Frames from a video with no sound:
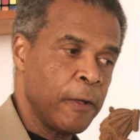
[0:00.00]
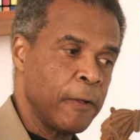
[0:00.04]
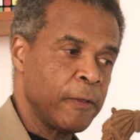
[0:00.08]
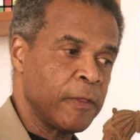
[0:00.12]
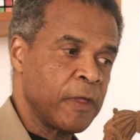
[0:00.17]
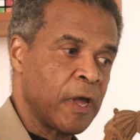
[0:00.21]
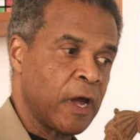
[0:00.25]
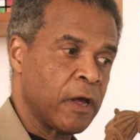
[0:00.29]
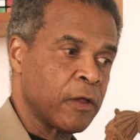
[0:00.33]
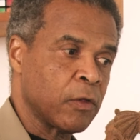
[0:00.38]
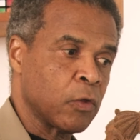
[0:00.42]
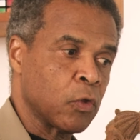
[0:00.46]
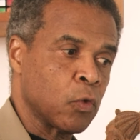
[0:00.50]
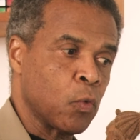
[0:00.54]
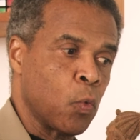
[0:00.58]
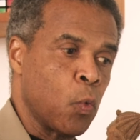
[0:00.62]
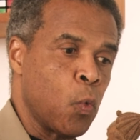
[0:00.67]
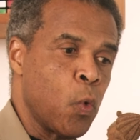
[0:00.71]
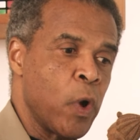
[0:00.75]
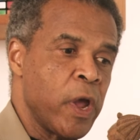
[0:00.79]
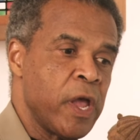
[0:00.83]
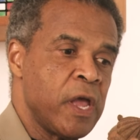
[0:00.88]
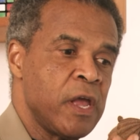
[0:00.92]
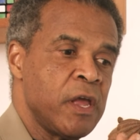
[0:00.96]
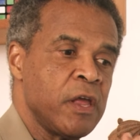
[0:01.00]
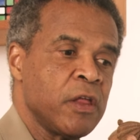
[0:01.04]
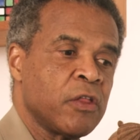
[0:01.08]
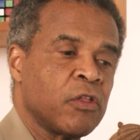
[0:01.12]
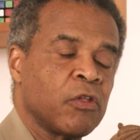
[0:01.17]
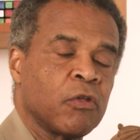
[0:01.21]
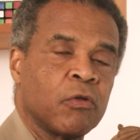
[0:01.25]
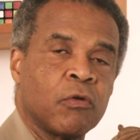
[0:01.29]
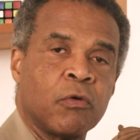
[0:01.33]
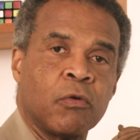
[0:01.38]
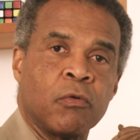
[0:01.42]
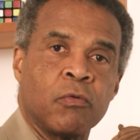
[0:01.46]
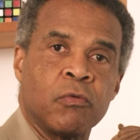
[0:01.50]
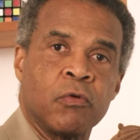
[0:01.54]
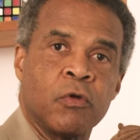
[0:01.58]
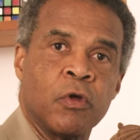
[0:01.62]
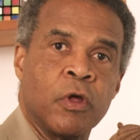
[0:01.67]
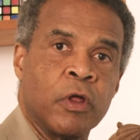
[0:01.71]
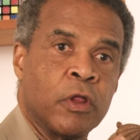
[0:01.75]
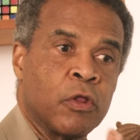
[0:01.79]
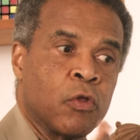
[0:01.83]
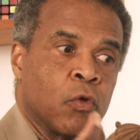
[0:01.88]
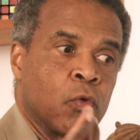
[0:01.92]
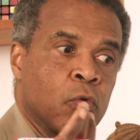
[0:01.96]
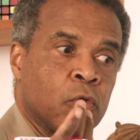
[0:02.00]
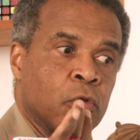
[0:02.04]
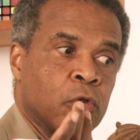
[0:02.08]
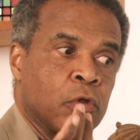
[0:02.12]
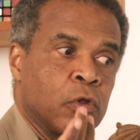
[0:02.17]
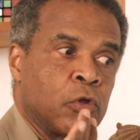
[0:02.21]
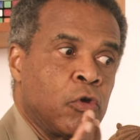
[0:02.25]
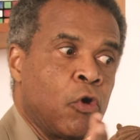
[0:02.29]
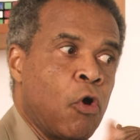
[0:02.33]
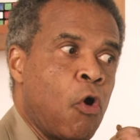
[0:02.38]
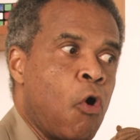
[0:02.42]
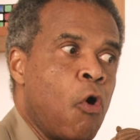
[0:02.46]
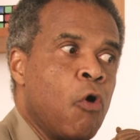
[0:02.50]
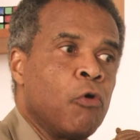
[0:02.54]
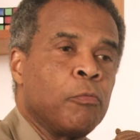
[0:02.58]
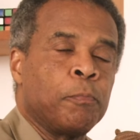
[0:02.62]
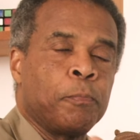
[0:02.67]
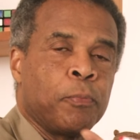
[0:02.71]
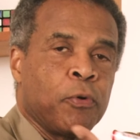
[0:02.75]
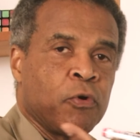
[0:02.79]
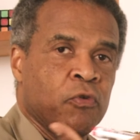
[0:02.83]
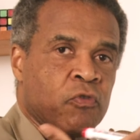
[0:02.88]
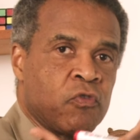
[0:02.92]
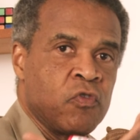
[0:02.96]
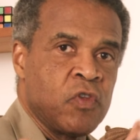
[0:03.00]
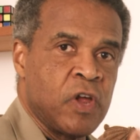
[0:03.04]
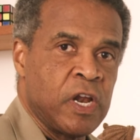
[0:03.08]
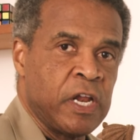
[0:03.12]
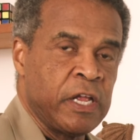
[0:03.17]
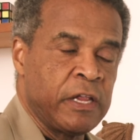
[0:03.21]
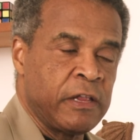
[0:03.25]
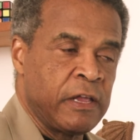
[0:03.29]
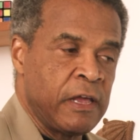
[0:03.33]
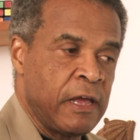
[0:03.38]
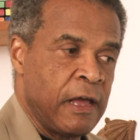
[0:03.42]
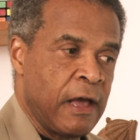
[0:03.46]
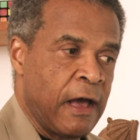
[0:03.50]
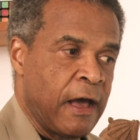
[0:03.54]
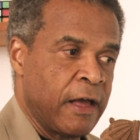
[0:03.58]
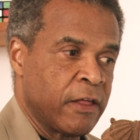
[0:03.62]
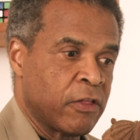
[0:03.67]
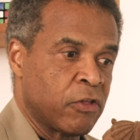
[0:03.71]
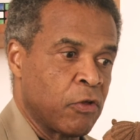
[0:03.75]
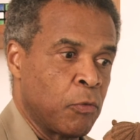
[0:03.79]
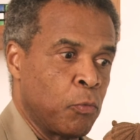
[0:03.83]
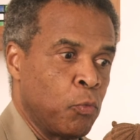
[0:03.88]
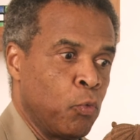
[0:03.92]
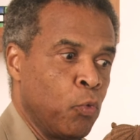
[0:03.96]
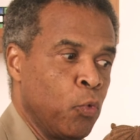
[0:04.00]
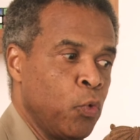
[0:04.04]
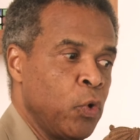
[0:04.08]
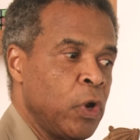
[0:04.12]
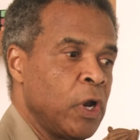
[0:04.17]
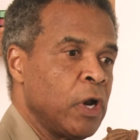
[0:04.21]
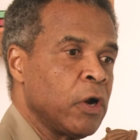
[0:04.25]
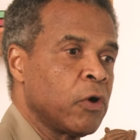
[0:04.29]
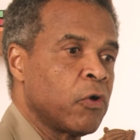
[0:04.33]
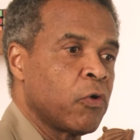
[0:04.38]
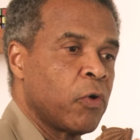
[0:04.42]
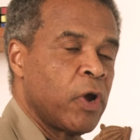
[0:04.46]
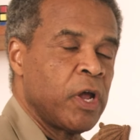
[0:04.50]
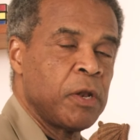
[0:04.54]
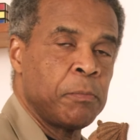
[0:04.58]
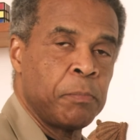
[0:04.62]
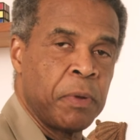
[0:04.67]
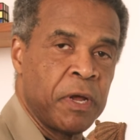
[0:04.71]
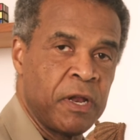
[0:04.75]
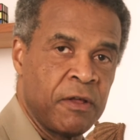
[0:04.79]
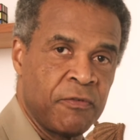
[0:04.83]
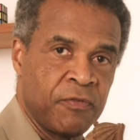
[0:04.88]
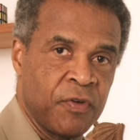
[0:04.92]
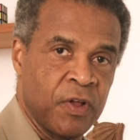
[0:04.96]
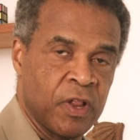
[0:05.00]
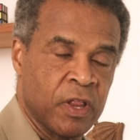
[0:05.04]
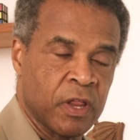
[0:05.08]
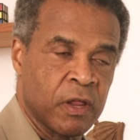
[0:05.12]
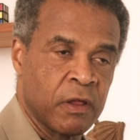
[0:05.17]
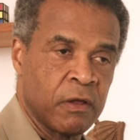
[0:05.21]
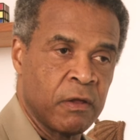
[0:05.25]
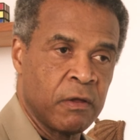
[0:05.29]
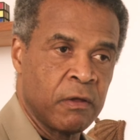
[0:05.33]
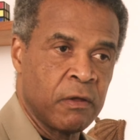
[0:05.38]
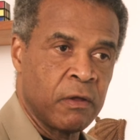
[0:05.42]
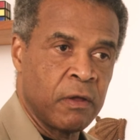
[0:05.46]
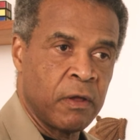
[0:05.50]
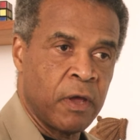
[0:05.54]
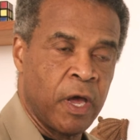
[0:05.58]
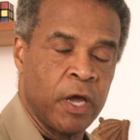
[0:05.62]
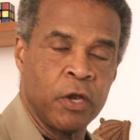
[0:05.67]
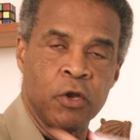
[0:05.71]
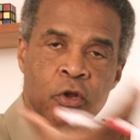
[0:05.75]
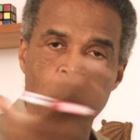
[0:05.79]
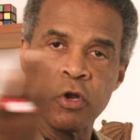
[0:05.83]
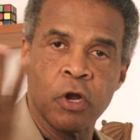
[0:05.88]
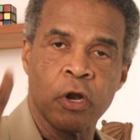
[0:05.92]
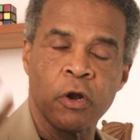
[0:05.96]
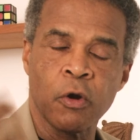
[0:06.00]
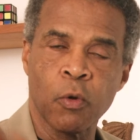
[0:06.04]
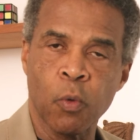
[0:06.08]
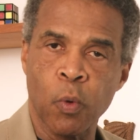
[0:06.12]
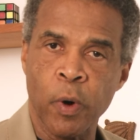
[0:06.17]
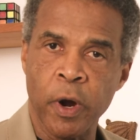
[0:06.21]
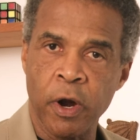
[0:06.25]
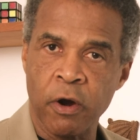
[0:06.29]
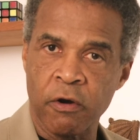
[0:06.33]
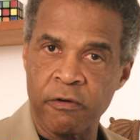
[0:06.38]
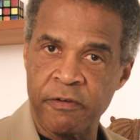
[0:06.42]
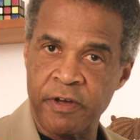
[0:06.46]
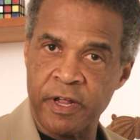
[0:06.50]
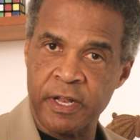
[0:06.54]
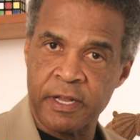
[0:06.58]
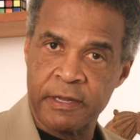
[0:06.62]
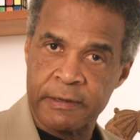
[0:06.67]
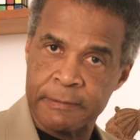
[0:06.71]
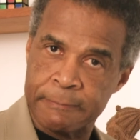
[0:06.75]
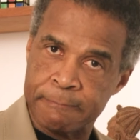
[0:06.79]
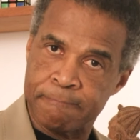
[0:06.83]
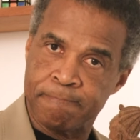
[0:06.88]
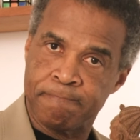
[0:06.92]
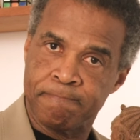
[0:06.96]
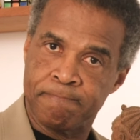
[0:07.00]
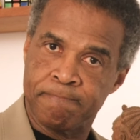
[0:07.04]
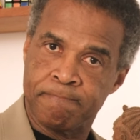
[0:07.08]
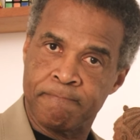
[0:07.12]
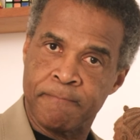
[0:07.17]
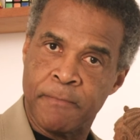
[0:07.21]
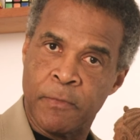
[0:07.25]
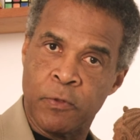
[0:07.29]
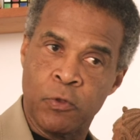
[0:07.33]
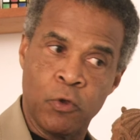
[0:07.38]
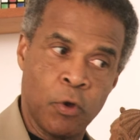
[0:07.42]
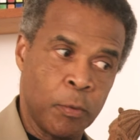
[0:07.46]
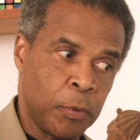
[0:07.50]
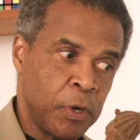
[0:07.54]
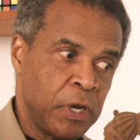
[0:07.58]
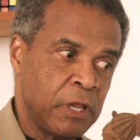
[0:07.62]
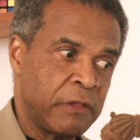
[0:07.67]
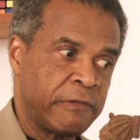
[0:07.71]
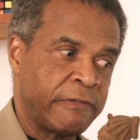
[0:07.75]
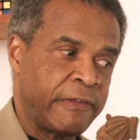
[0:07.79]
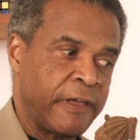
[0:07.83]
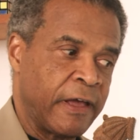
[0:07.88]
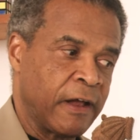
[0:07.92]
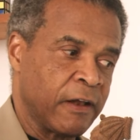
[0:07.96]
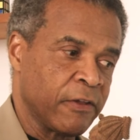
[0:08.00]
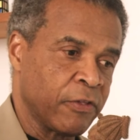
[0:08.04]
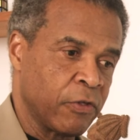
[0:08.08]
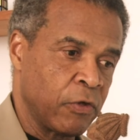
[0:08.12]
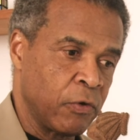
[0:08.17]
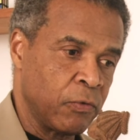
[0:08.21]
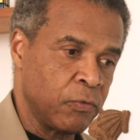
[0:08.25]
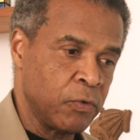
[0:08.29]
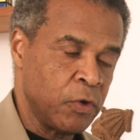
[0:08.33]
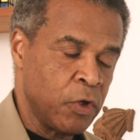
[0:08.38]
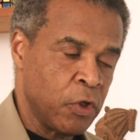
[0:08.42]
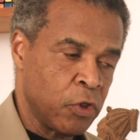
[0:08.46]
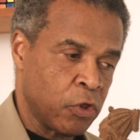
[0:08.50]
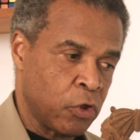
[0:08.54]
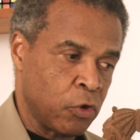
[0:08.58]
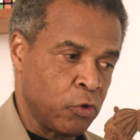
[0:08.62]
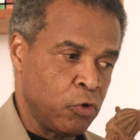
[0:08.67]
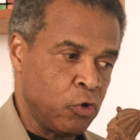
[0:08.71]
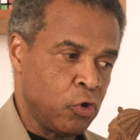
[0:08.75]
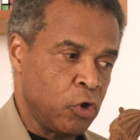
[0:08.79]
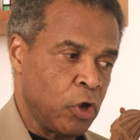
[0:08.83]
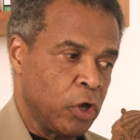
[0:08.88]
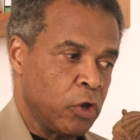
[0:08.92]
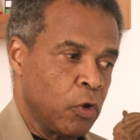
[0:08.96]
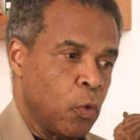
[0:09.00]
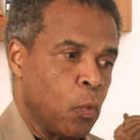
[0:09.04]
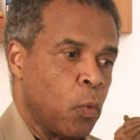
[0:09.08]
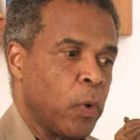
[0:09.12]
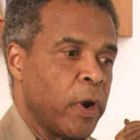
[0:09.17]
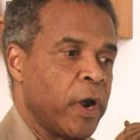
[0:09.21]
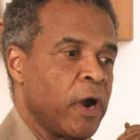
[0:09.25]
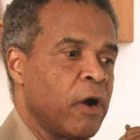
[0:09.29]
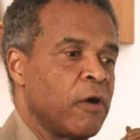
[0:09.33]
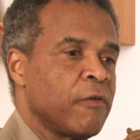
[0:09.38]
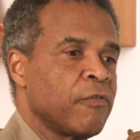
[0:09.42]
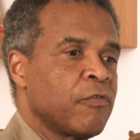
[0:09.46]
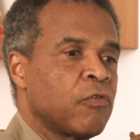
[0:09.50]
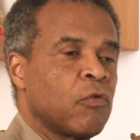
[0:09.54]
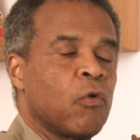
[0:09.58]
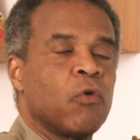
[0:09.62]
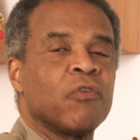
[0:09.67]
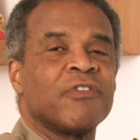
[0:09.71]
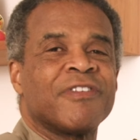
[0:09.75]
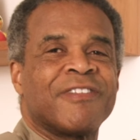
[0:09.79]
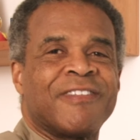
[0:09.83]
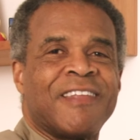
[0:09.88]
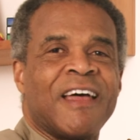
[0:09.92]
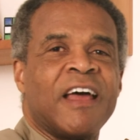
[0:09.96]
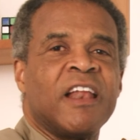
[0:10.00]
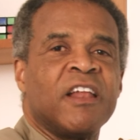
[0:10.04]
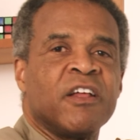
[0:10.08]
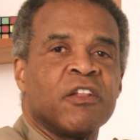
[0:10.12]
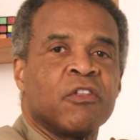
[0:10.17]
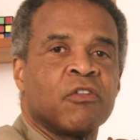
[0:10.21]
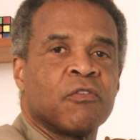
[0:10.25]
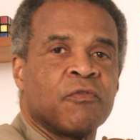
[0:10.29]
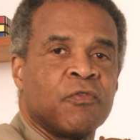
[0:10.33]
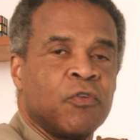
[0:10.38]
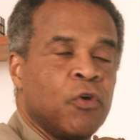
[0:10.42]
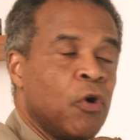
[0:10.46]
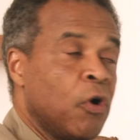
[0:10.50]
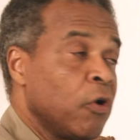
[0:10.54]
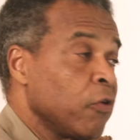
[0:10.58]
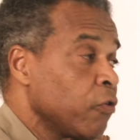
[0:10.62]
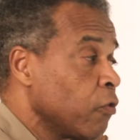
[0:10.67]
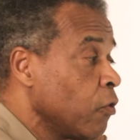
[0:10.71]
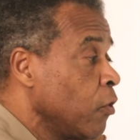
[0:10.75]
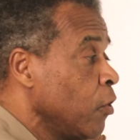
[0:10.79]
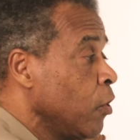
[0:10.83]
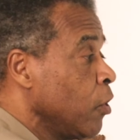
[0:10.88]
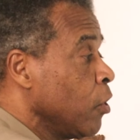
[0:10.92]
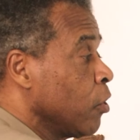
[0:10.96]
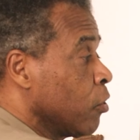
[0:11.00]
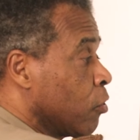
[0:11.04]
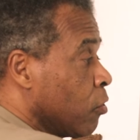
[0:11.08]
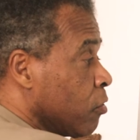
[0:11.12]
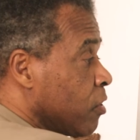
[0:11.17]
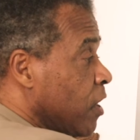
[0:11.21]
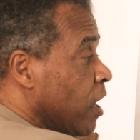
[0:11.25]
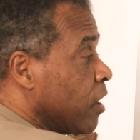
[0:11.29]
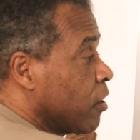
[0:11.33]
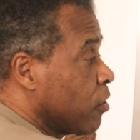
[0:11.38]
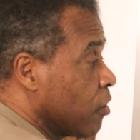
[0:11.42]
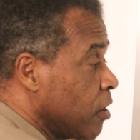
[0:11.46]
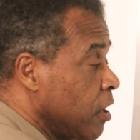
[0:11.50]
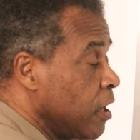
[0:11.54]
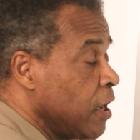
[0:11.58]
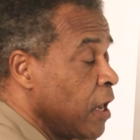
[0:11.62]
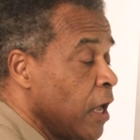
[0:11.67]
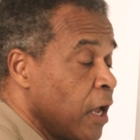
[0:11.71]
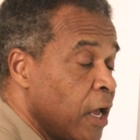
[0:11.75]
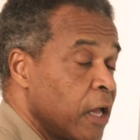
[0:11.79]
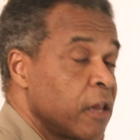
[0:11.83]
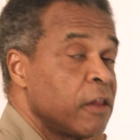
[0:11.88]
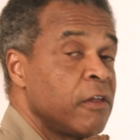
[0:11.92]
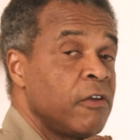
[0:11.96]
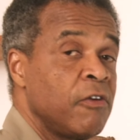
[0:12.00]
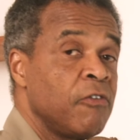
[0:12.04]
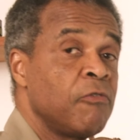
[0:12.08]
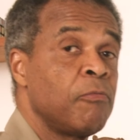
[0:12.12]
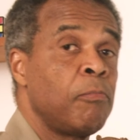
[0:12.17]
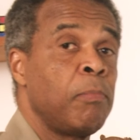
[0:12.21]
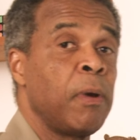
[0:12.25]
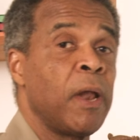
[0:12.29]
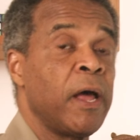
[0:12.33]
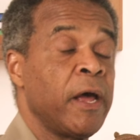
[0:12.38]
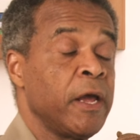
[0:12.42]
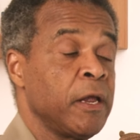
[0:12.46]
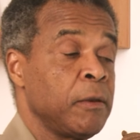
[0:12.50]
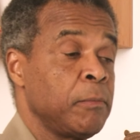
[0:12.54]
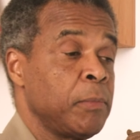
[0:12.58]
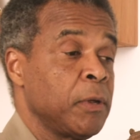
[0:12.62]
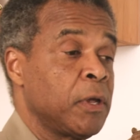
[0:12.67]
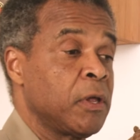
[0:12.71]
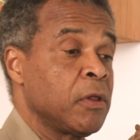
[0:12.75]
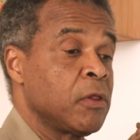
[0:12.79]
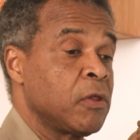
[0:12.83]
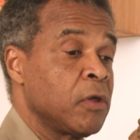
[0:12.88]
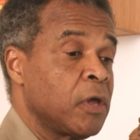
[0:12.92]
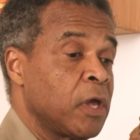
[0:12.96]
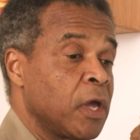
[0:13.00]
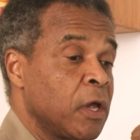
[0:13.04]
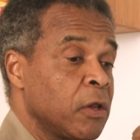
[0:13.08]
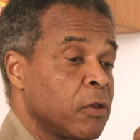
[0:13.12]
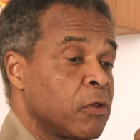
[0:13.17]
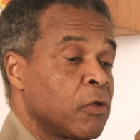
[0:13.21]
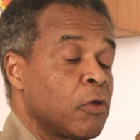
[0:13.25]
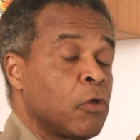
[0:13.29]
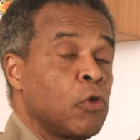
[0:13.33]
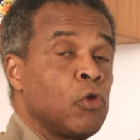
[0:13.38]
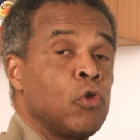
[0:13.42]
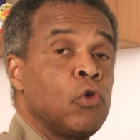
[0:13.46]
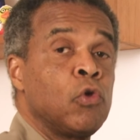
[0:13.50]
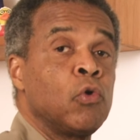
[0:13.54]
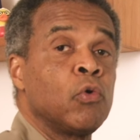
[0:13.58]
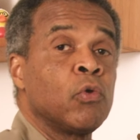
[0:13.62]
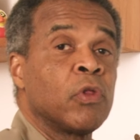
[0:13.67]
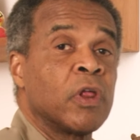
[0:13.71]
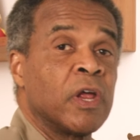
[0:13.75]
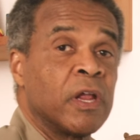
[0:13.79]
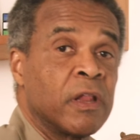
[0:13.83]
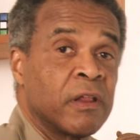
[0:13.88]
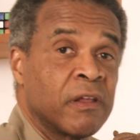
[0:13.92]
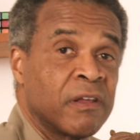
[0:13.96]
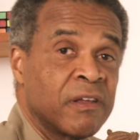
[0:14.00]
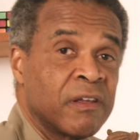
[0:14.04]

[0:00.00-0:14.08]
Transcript: there are ways, your own personality has some real great benefits, and you're not aware of it. Nobody tells you. So you're not aware of those talents of yours, so that's a negative blind because you can't use it.